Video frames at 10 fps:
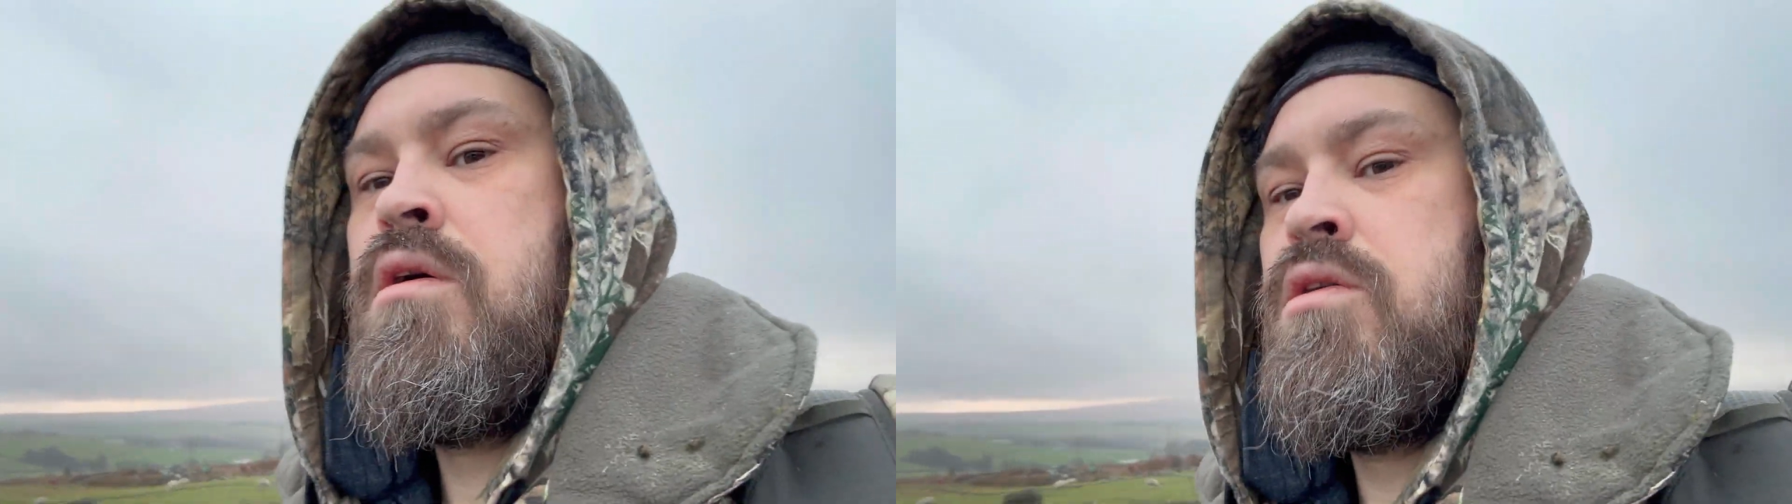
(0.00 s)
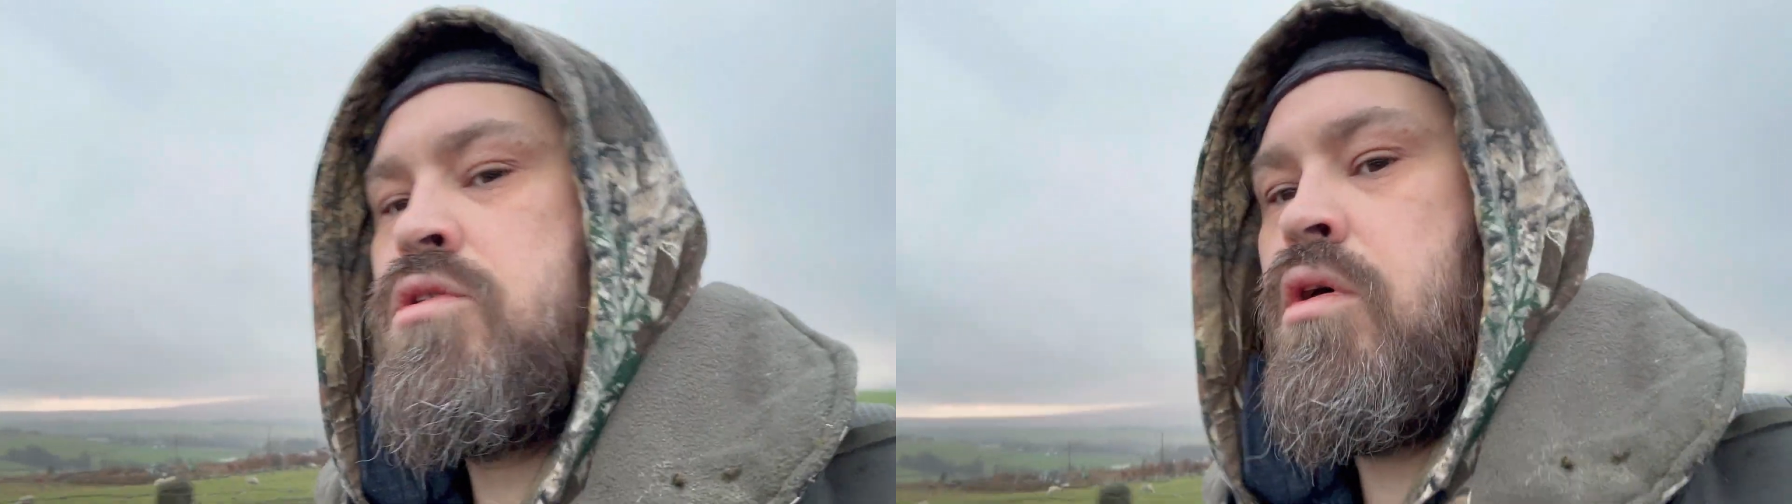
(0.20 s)

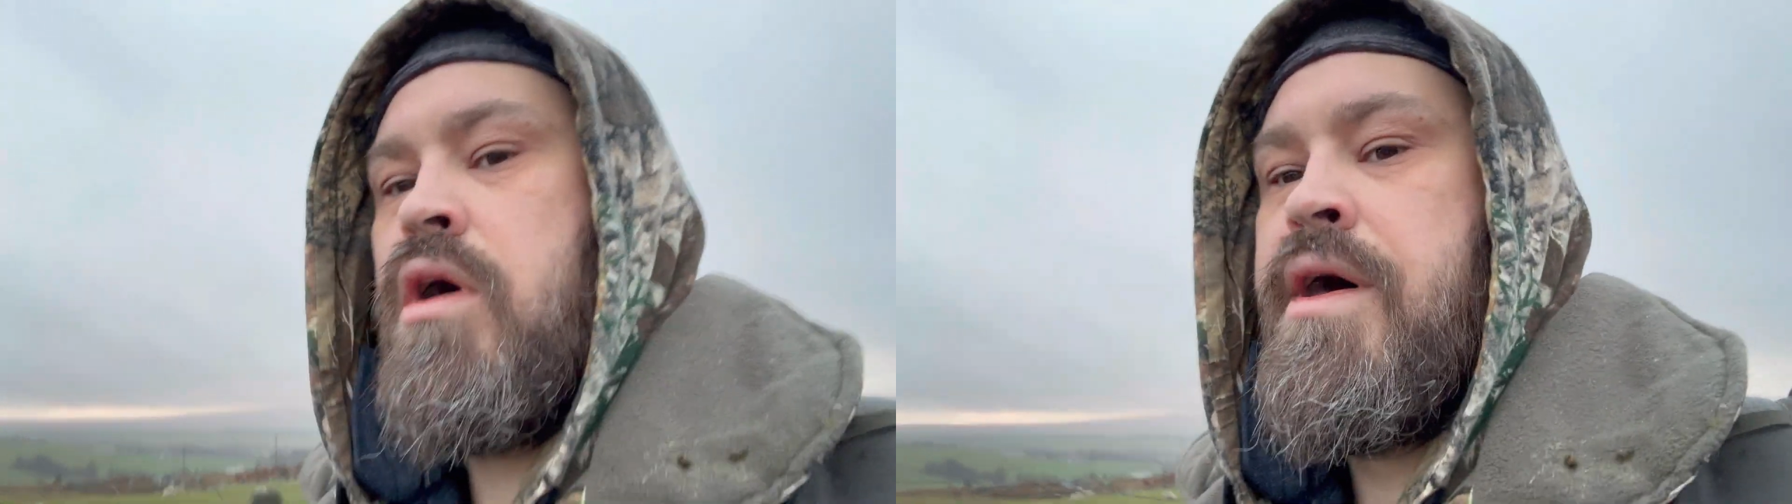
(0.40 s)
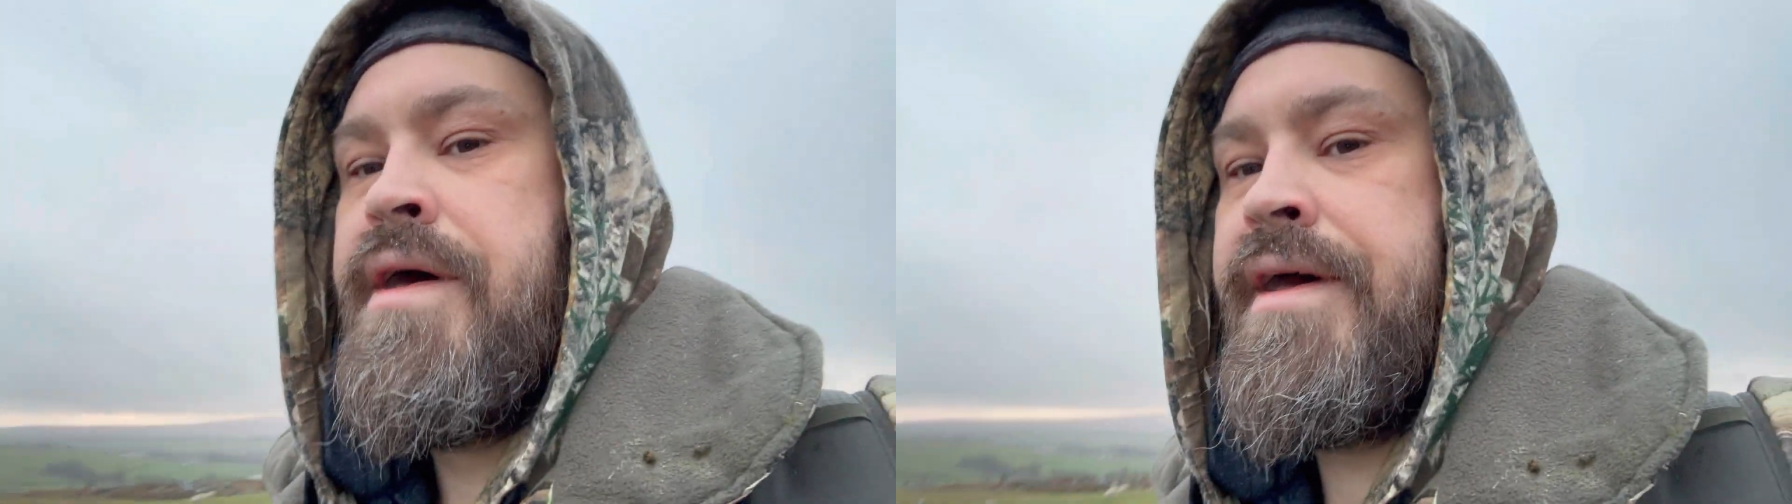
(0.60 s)
So
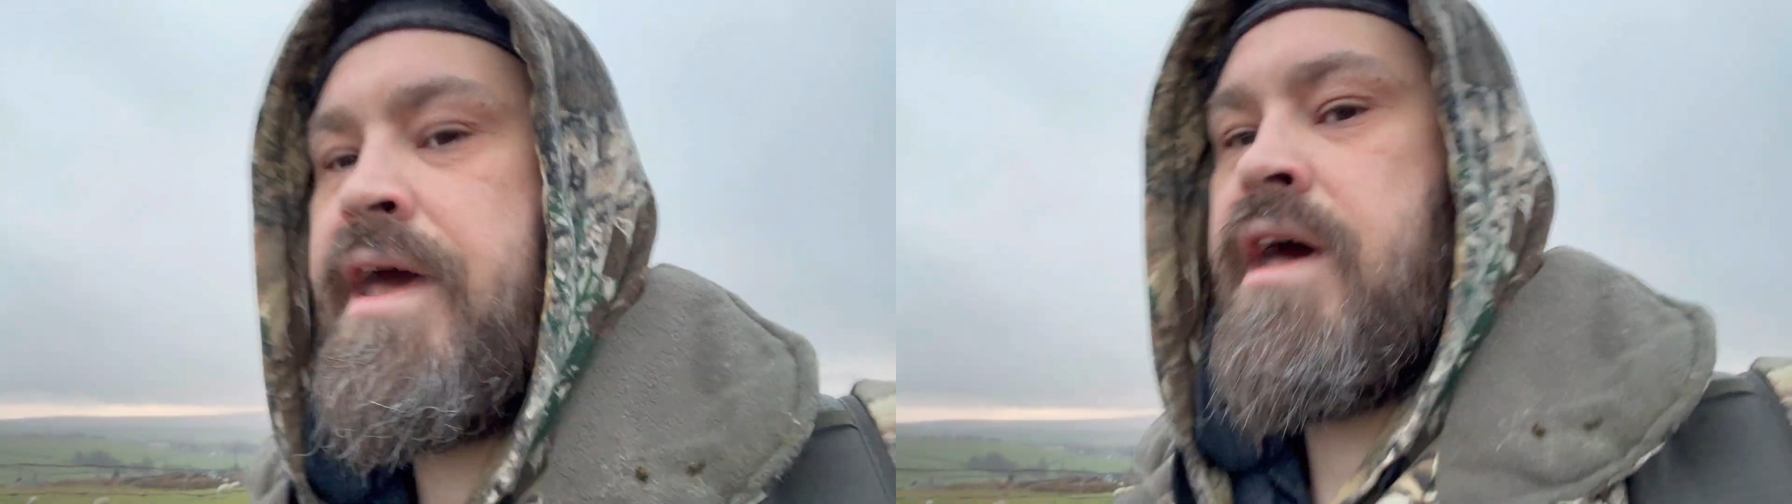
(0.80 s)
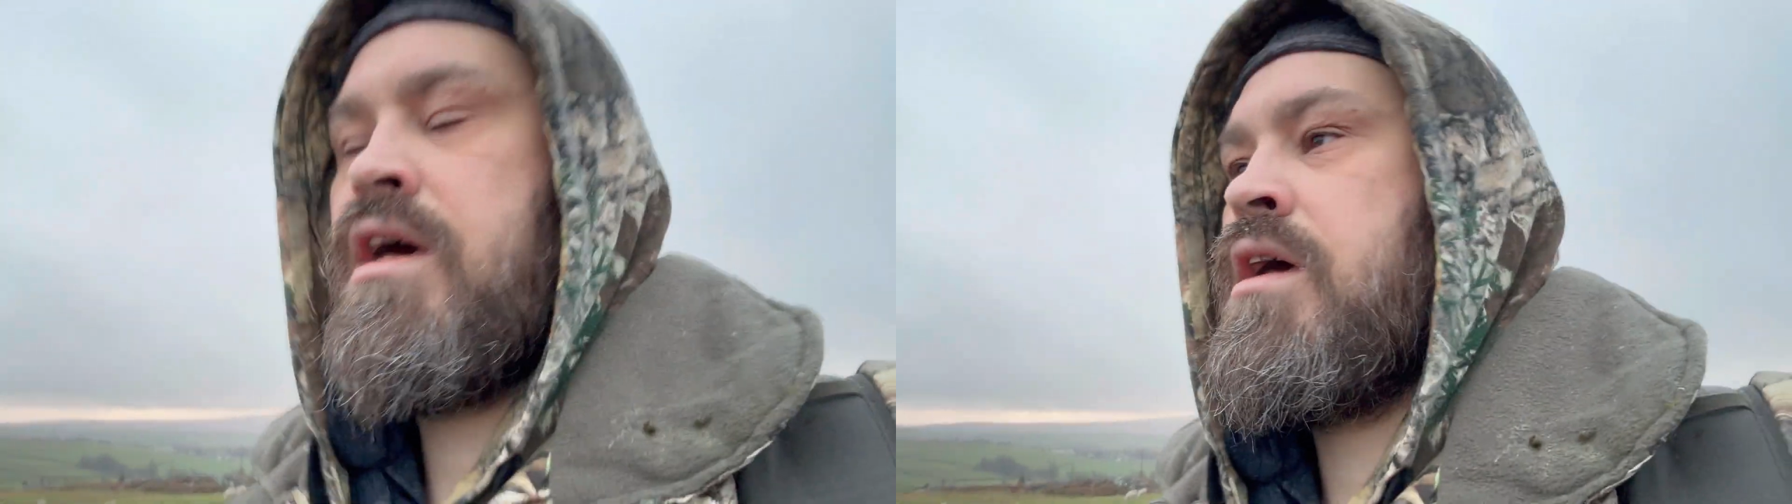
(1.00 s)
yeah.